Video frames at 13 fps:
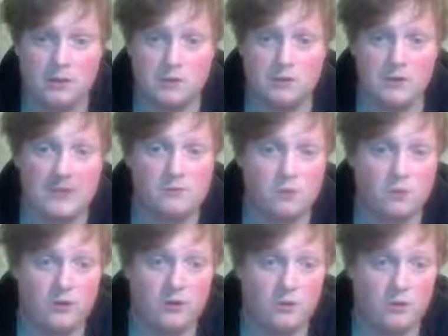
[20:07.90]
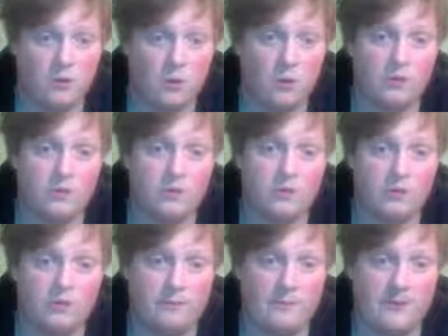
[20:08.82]
So that one I also
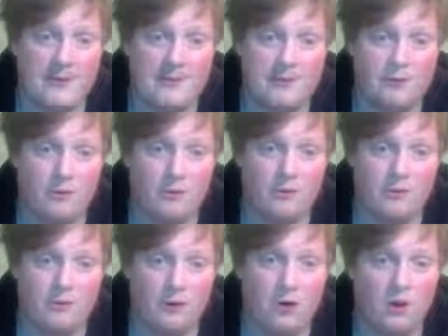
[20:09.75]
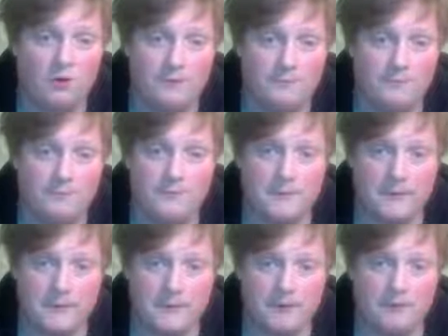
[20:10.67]
could have played early on
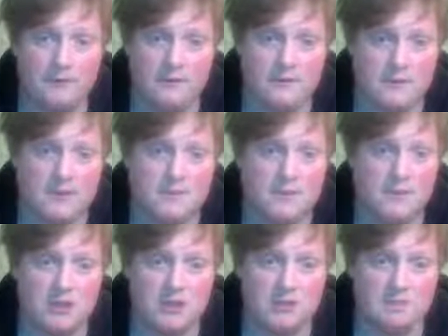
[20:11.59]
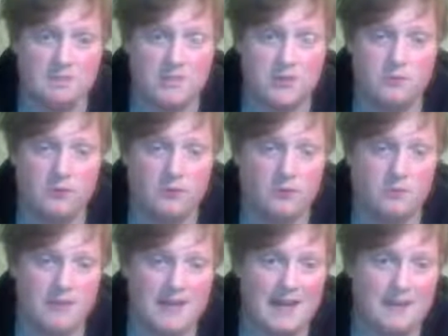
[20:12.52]
here in this position. So I could have
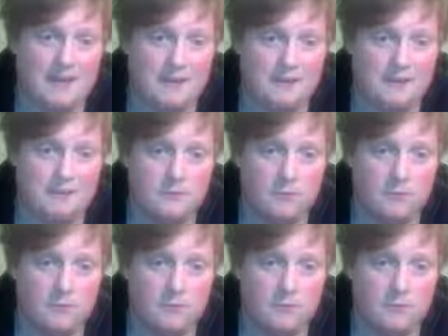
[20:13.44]
taken